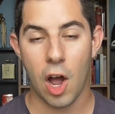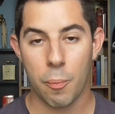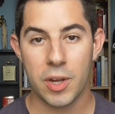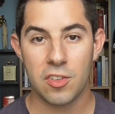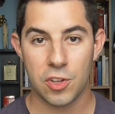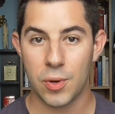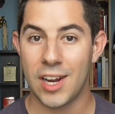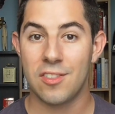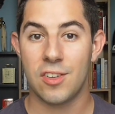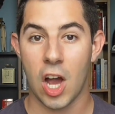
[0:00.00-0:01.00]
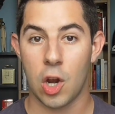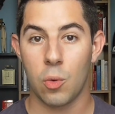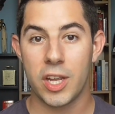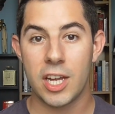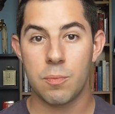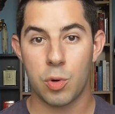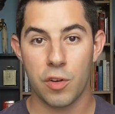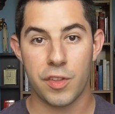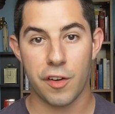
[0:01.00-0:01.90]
helping students not only improve